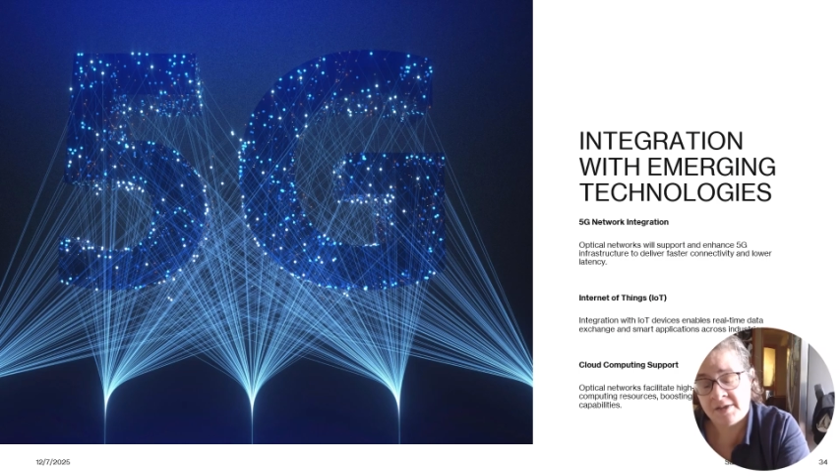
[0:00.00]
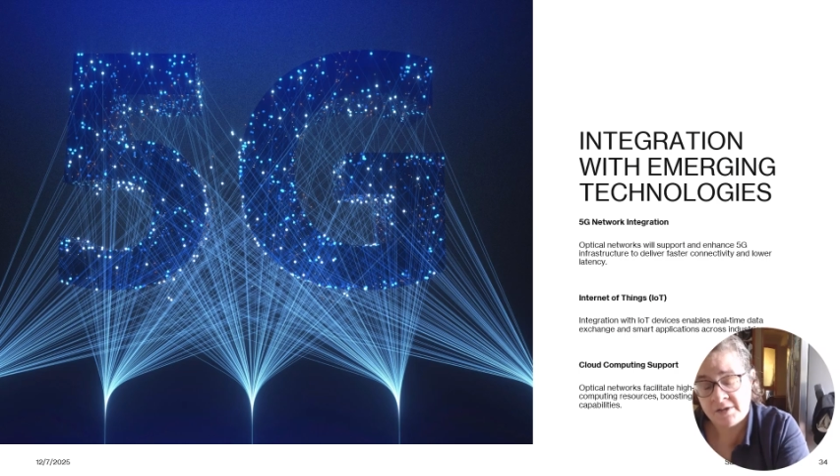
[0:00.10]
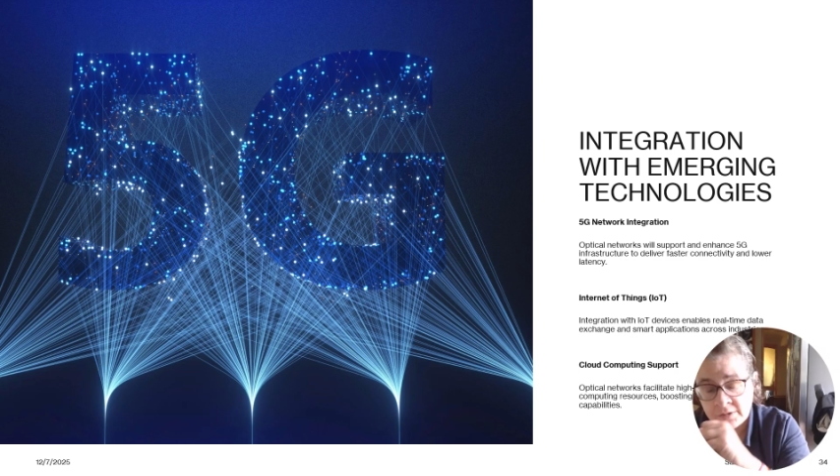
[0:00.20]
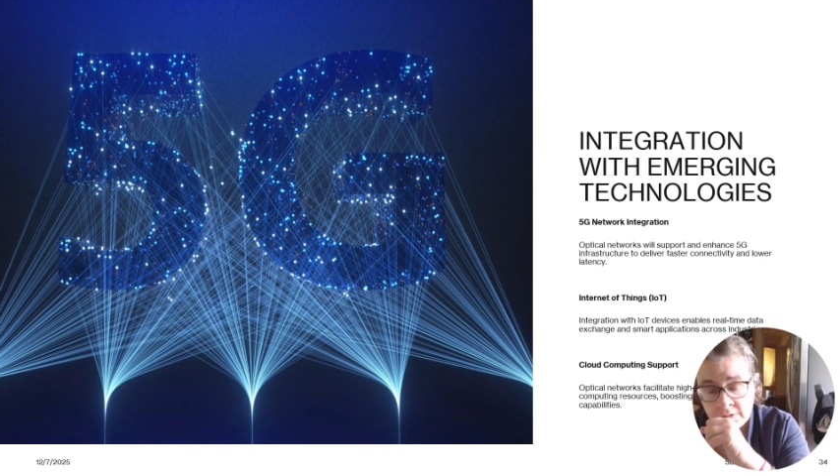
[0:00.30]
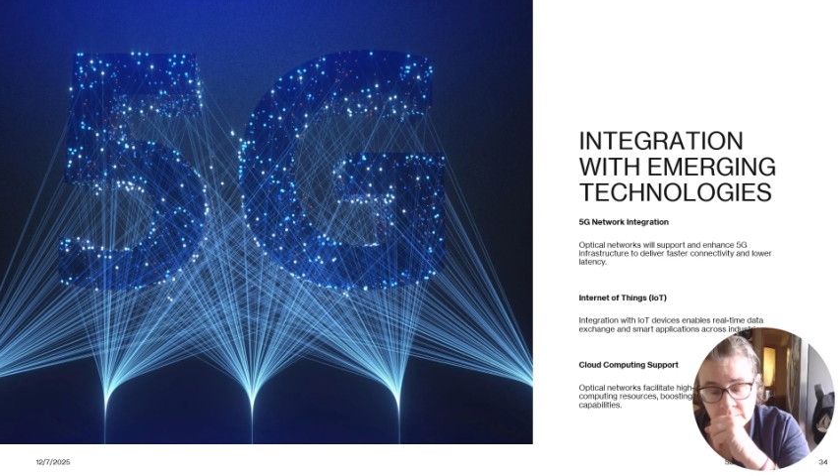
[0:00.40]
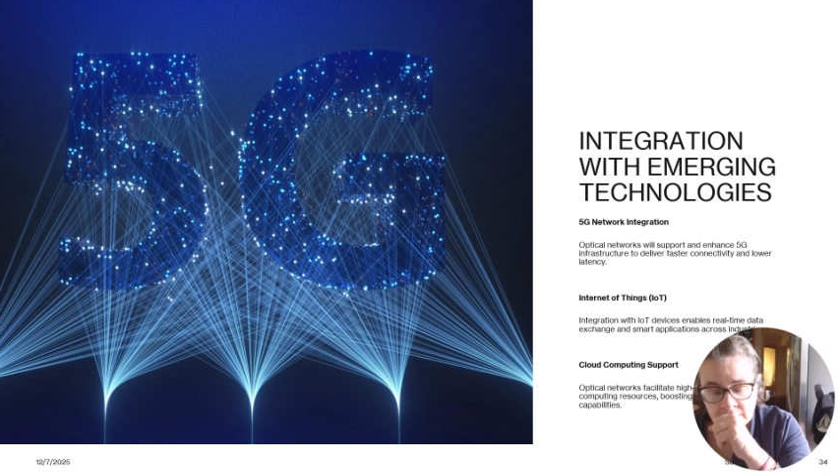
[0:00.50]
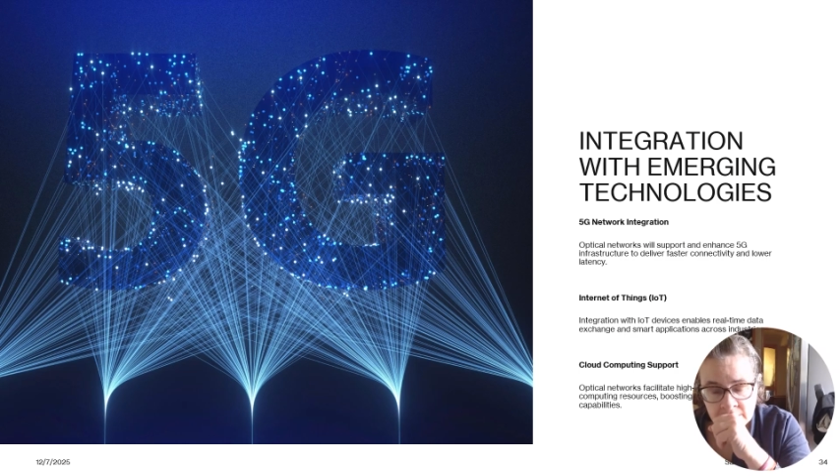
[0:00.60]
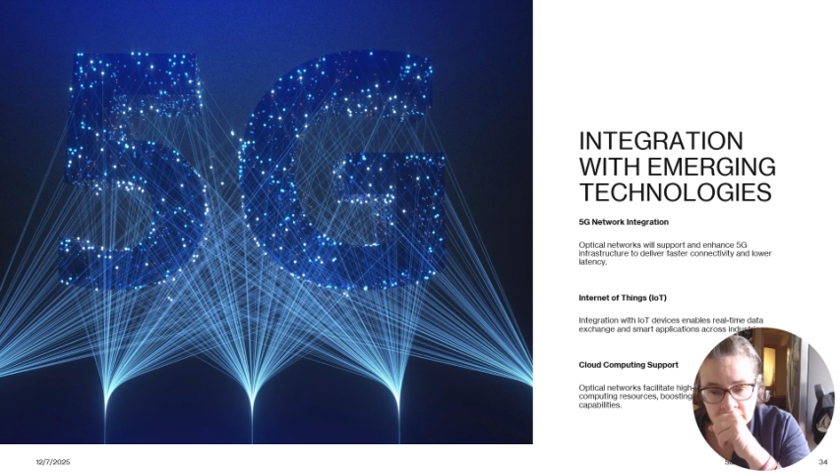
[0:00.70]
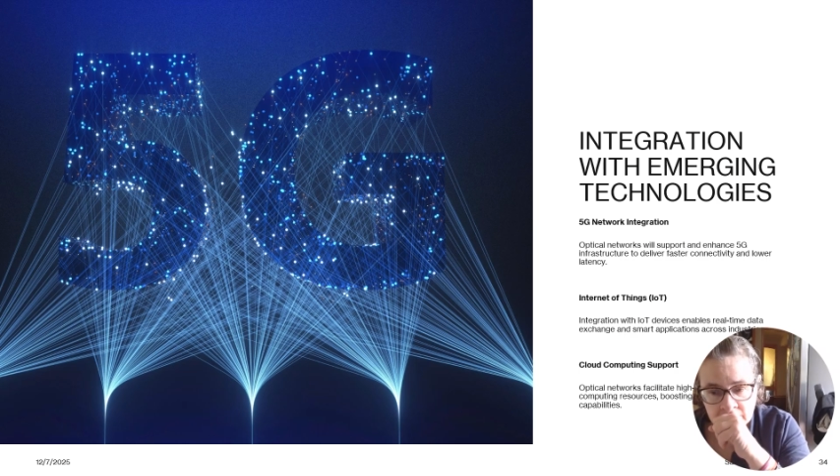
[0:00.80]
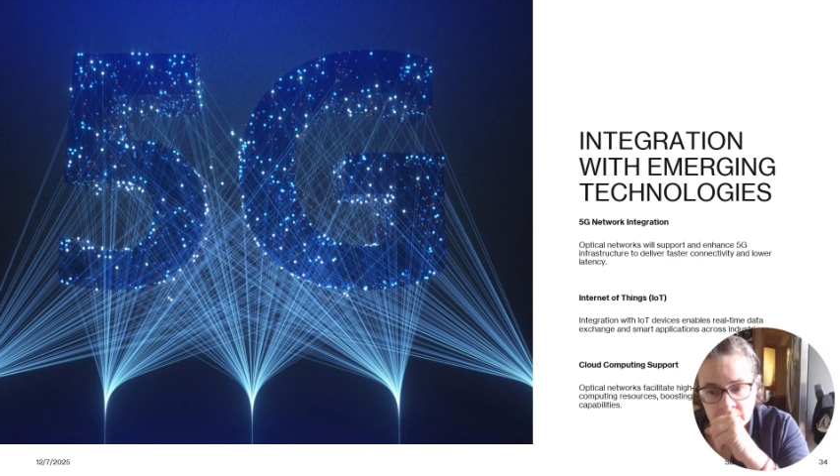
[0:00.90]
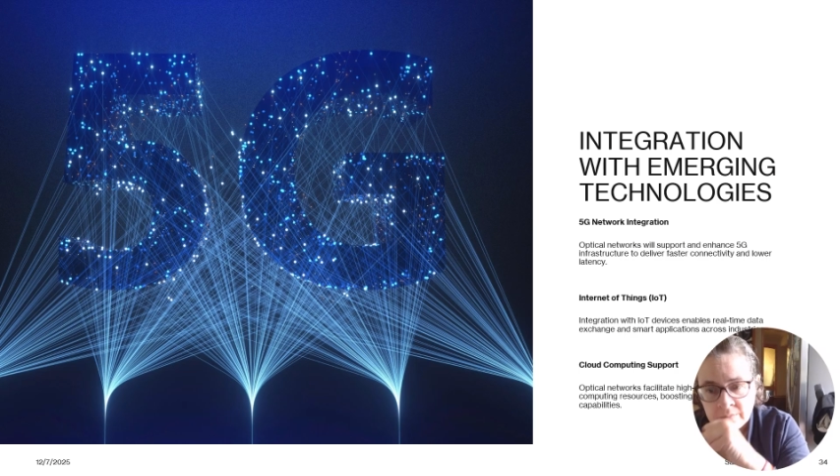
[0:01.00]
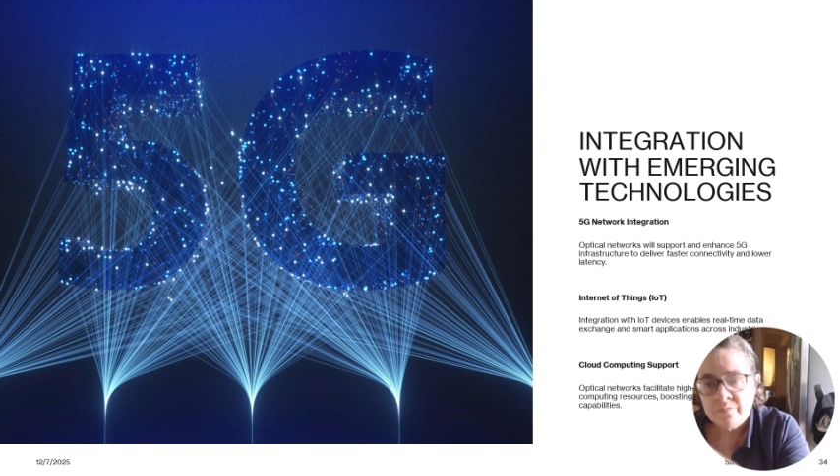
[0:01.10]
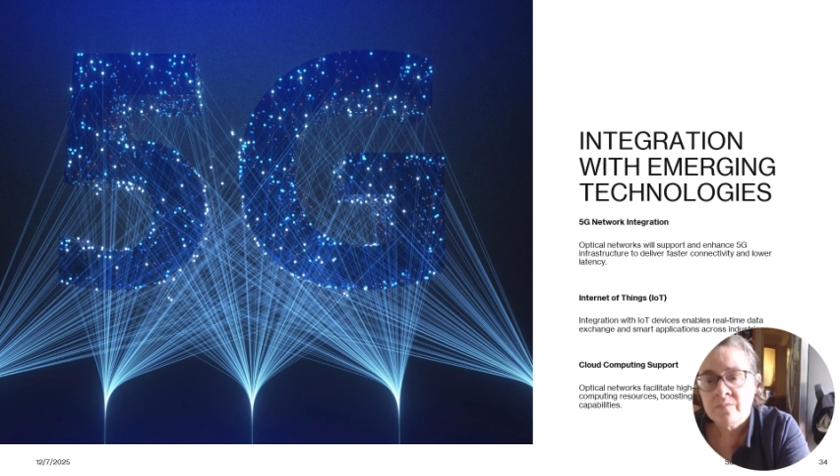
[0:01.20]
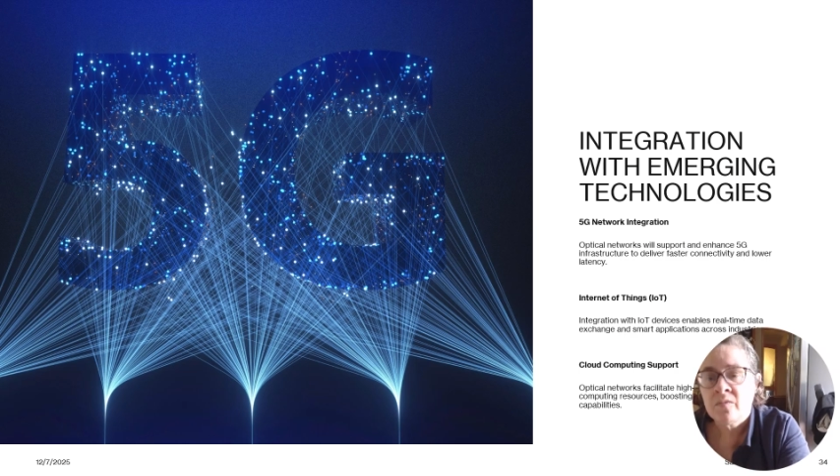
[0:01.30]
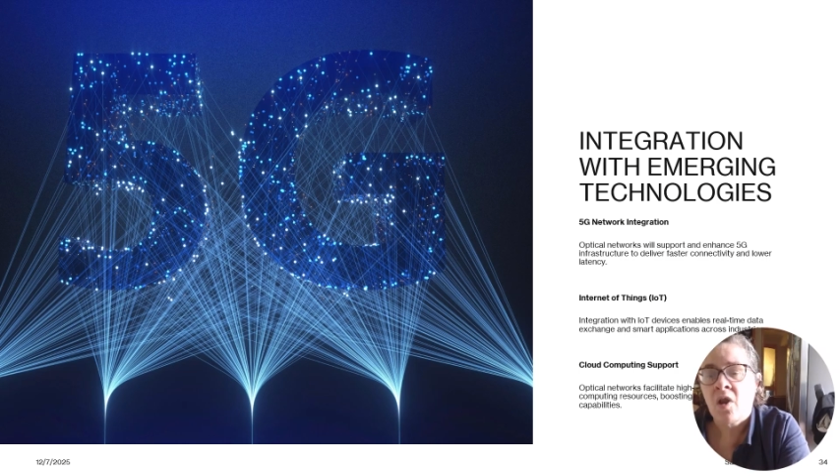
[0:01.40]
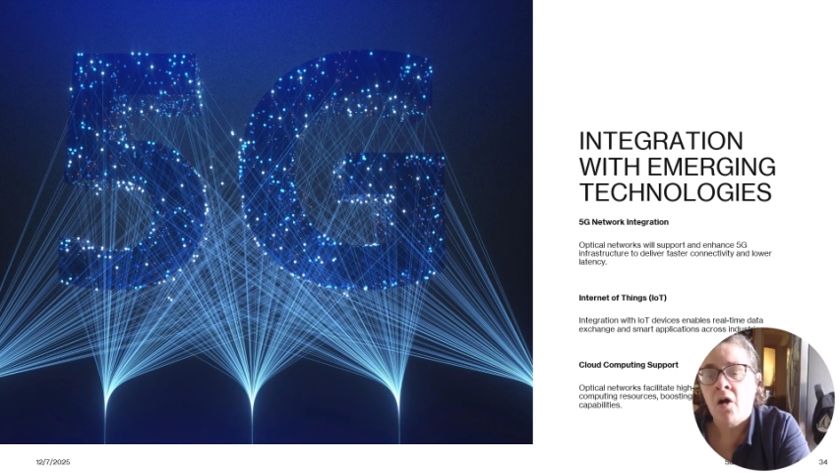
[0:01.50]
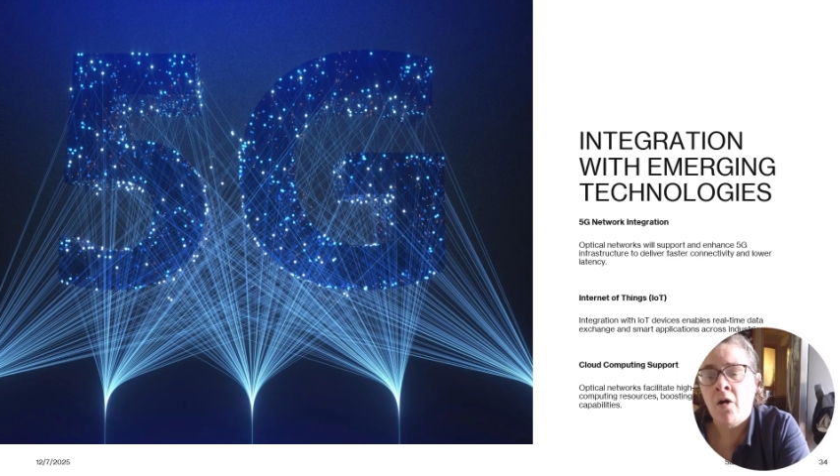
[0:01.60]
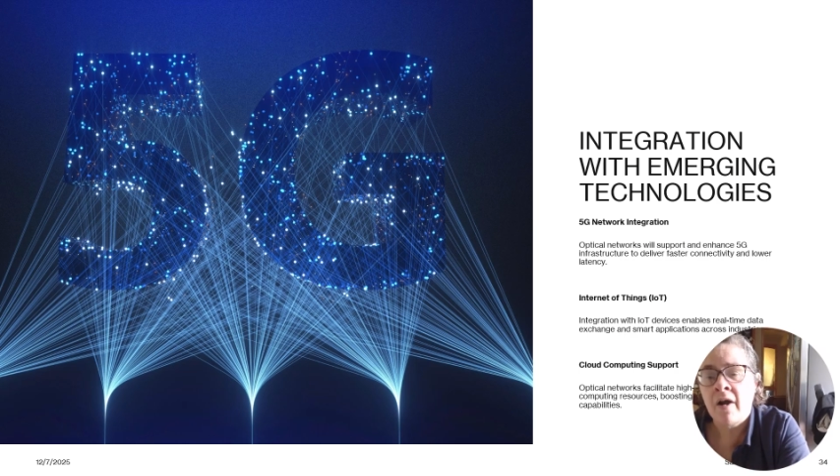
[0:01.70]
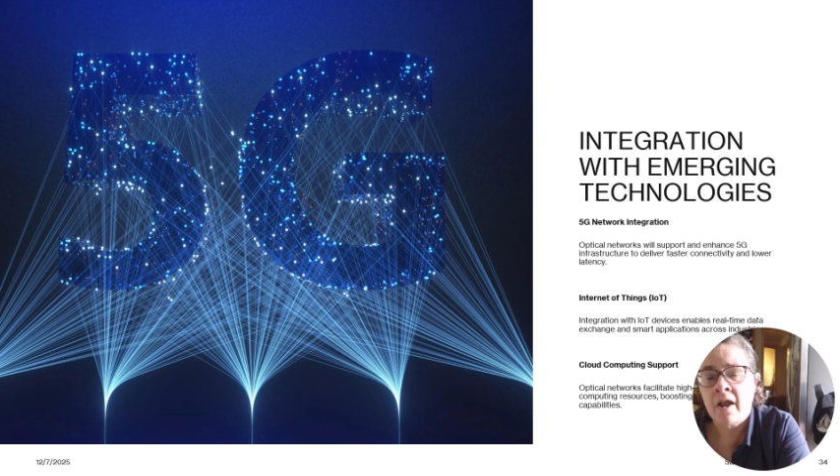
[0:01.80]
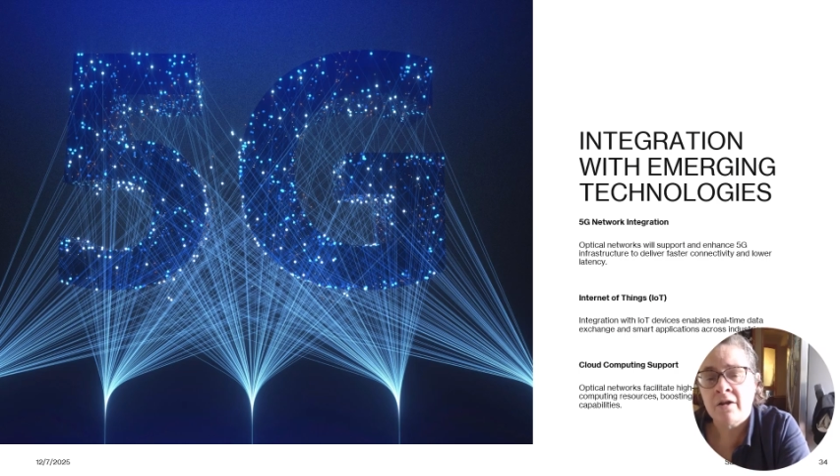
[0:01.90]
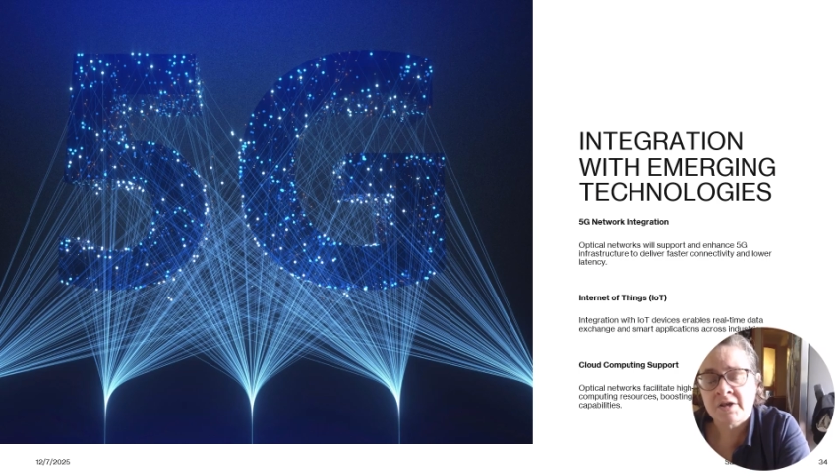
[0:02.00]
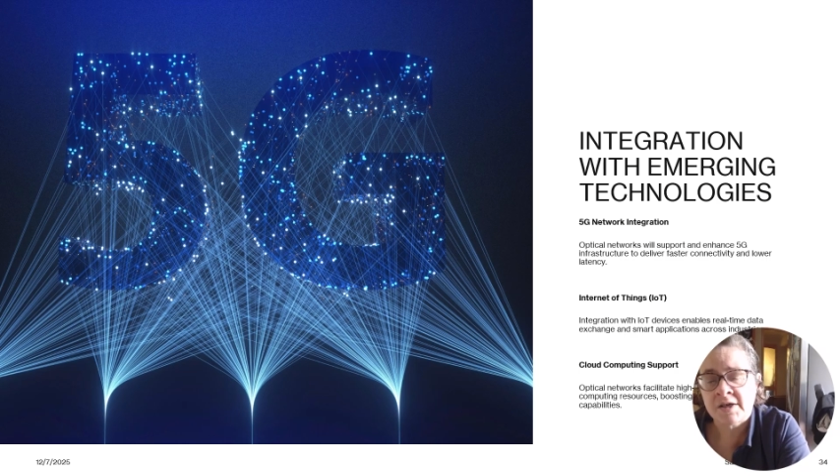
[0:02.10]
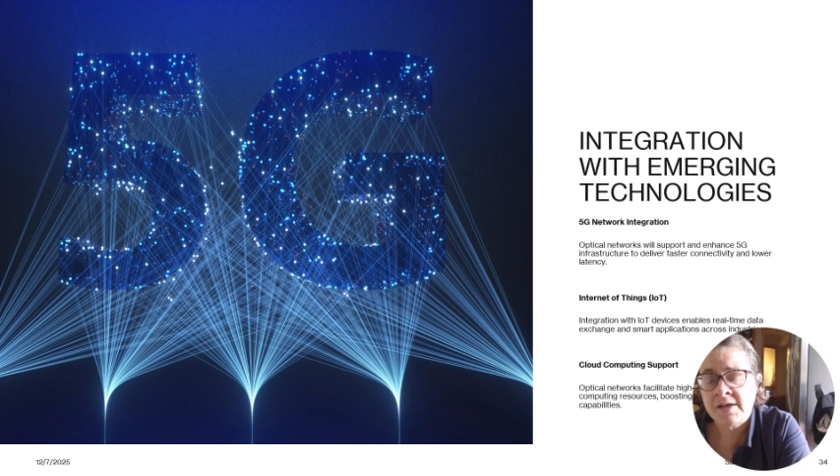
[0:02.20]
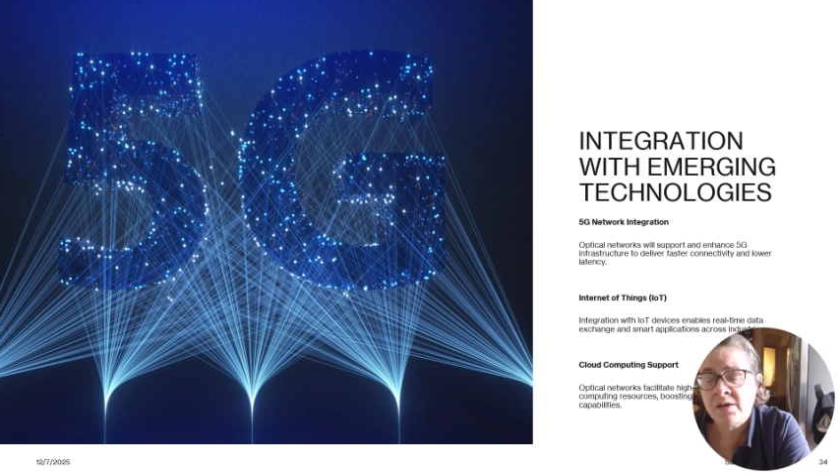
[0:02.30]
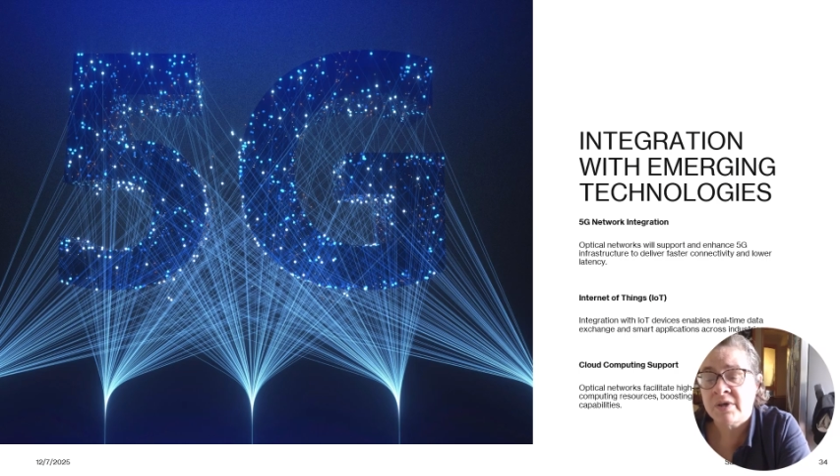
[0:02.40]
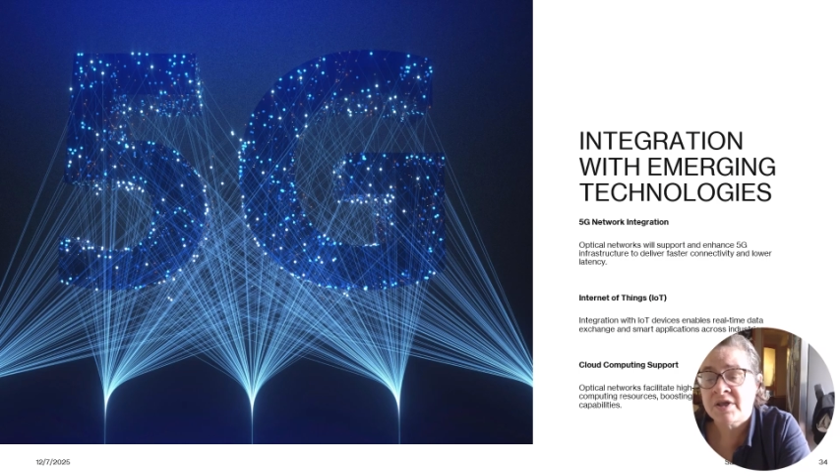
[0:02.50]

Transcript: to, IoT, which